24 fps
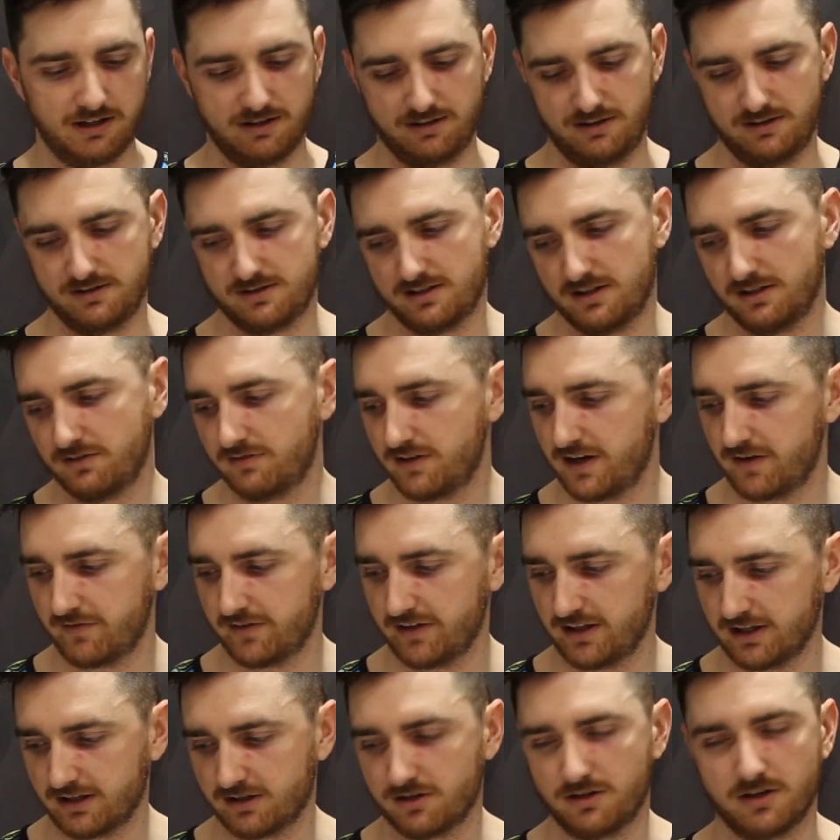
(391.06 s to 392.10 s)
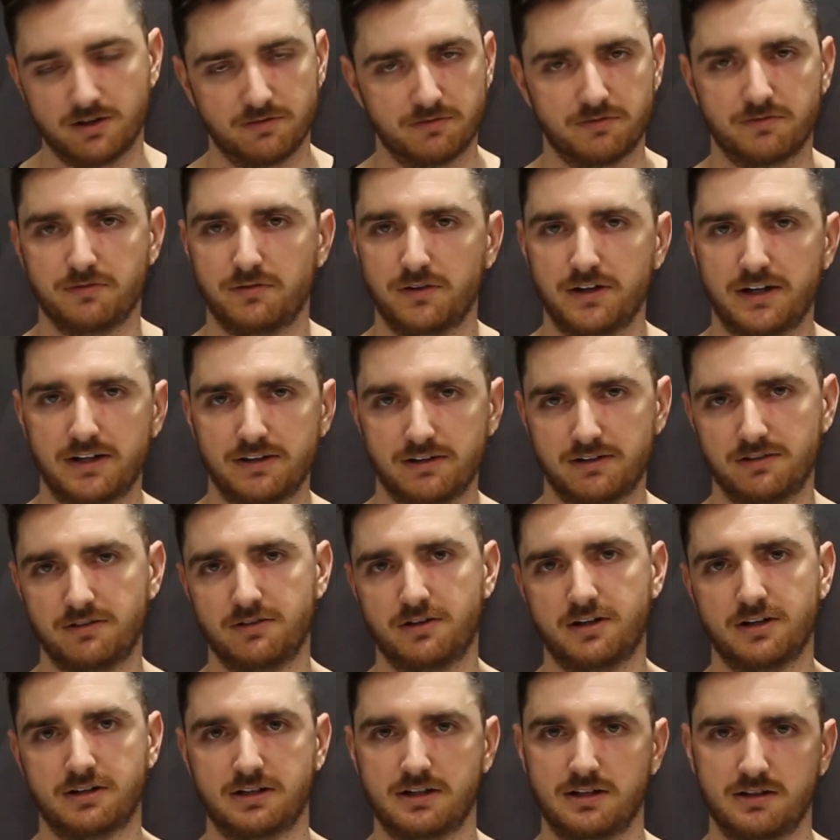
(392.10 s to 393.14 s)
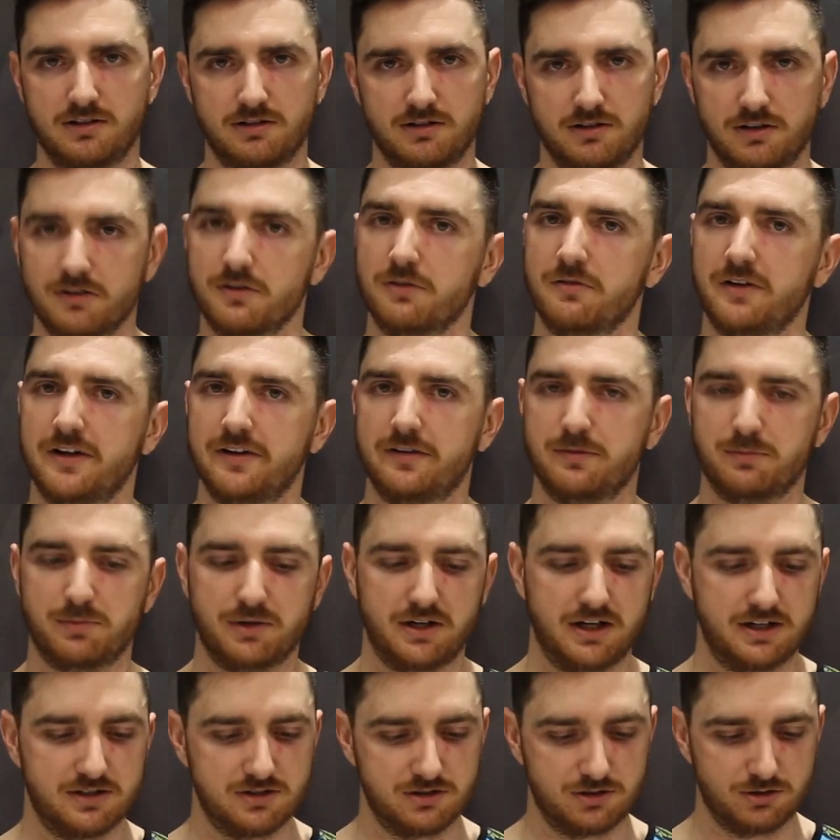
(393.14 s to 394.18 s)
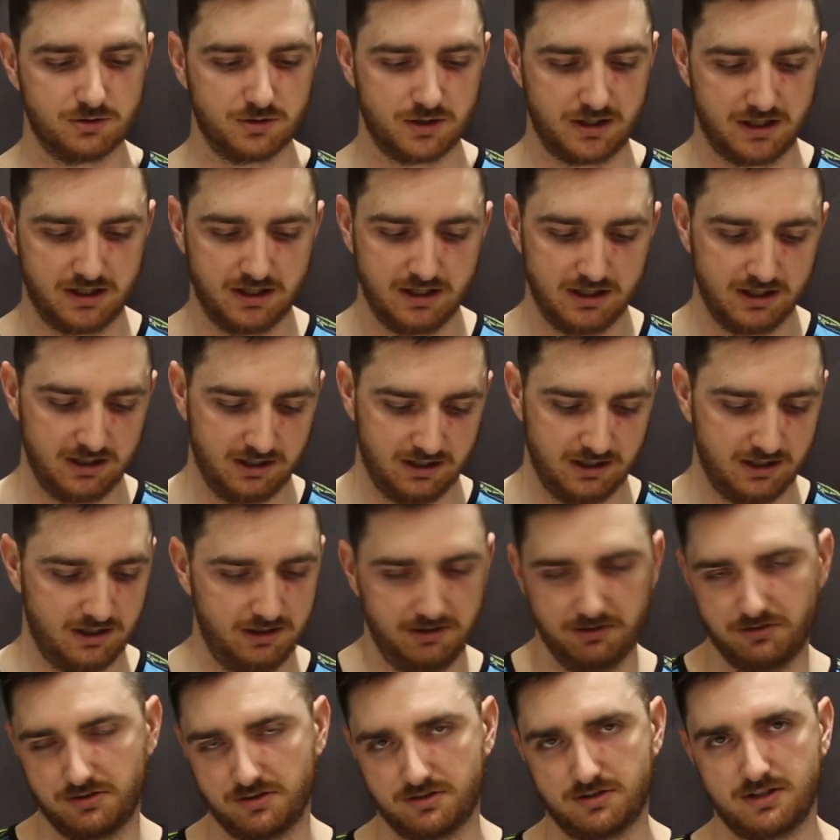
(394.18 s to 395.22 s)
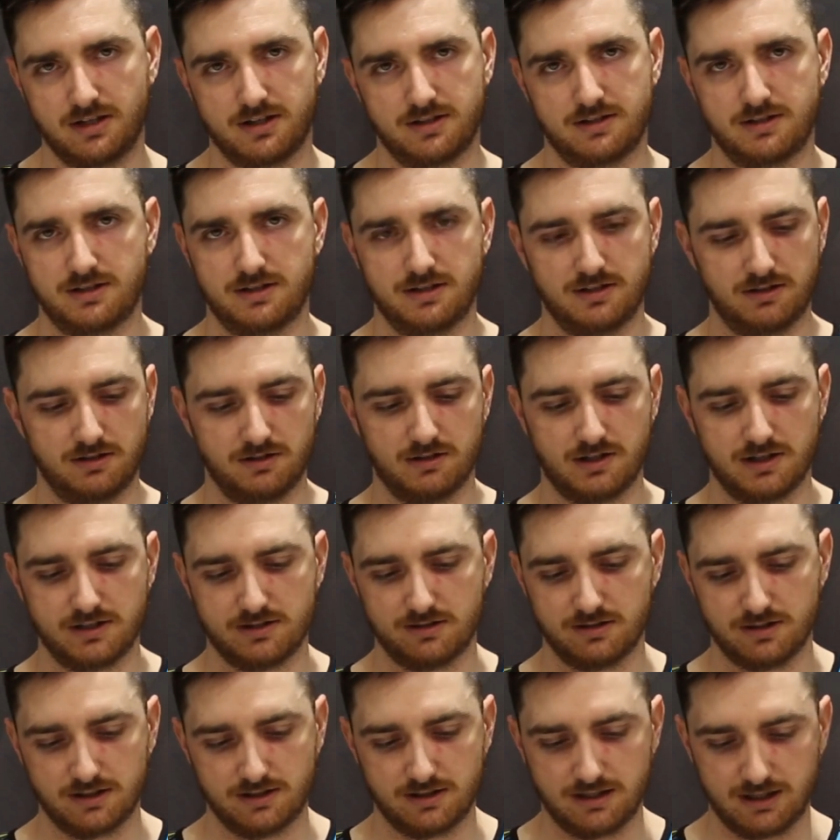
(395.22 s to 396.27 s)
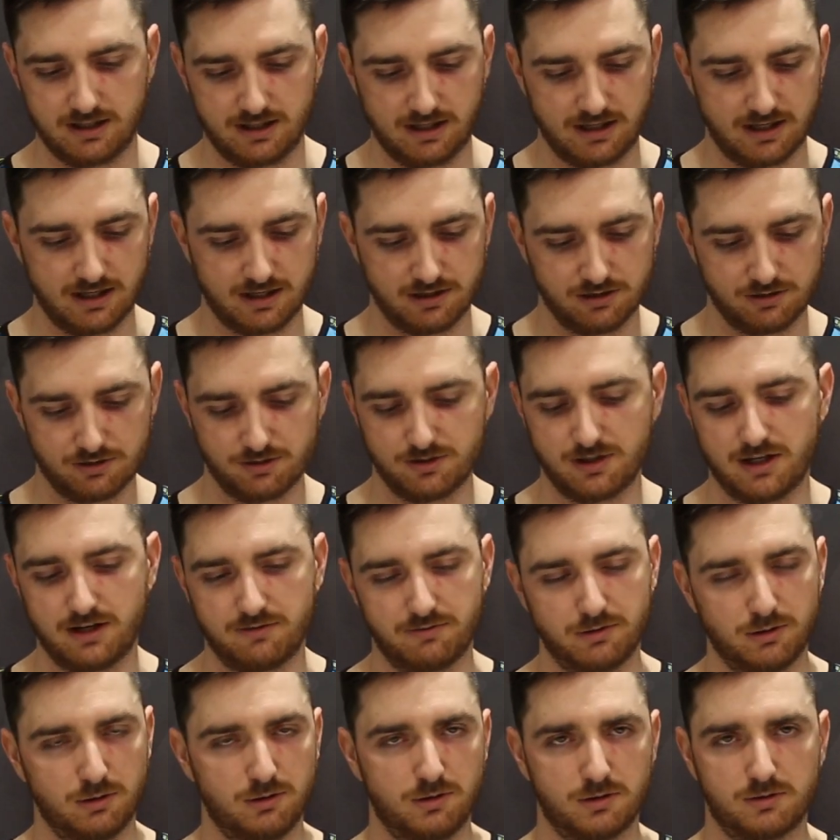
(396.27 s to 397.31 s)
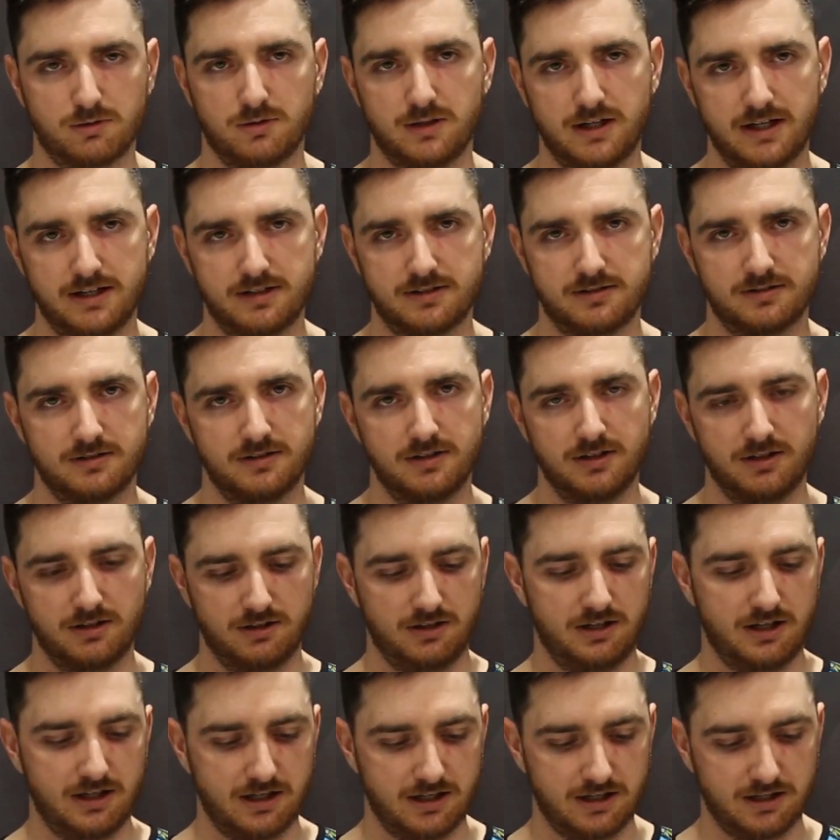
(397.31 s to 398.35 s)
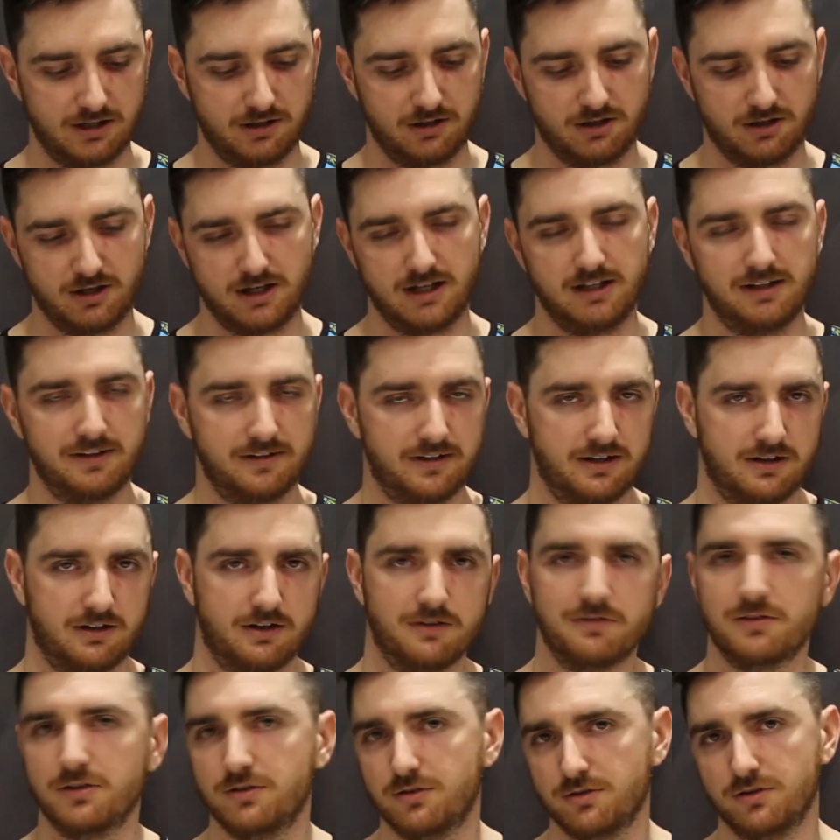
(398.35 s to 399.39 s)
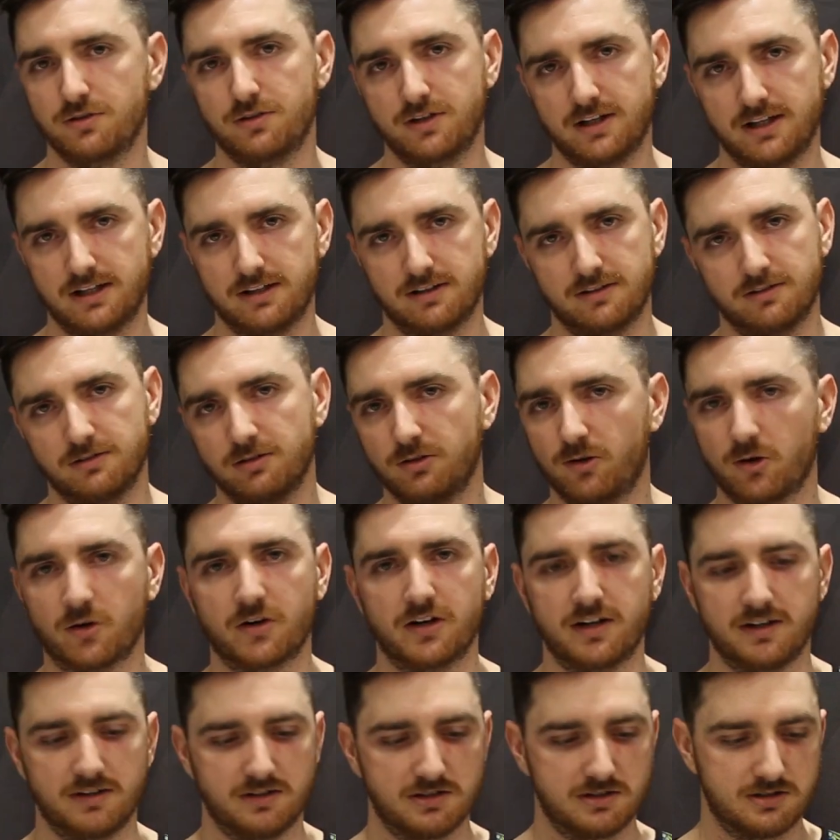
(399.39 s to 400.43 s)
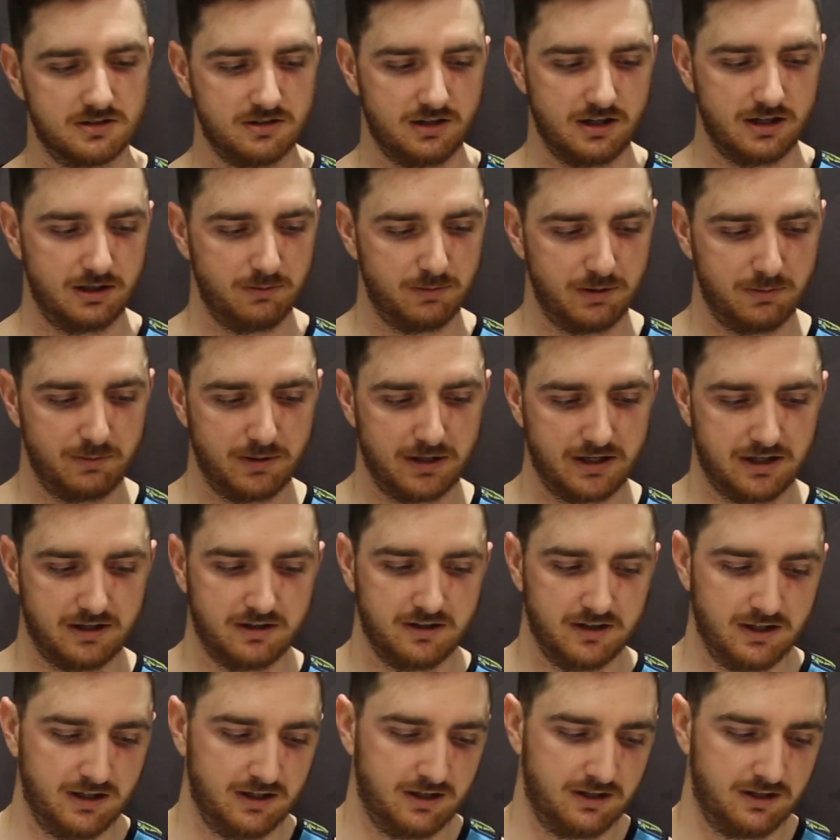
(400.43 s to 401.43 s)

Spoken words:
Instead of having that kind of flare that Nike and a lot of other brands are doing. Your heel just does sit nicely there, and you do have a lock lace eyelet there if you do need to lock it in a slightly bit better.